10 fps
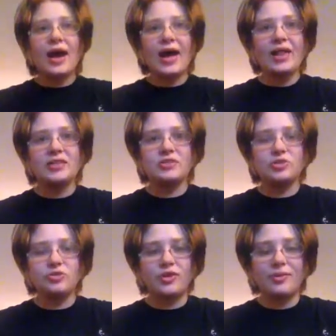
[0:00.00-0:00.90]
Hi, this is
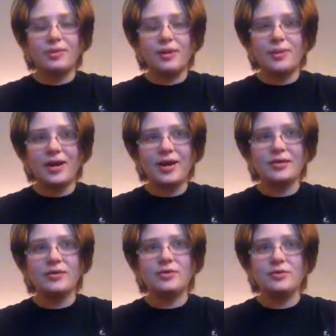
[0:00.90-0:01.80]
Troy
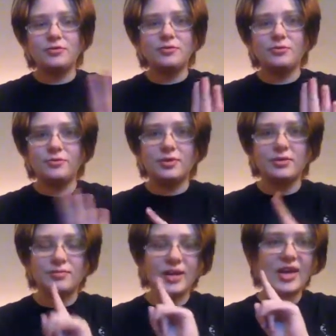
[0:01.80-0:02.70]
Belmont. New
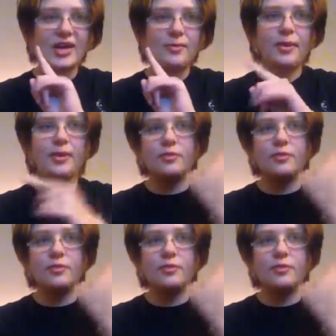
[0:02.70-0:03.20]
name,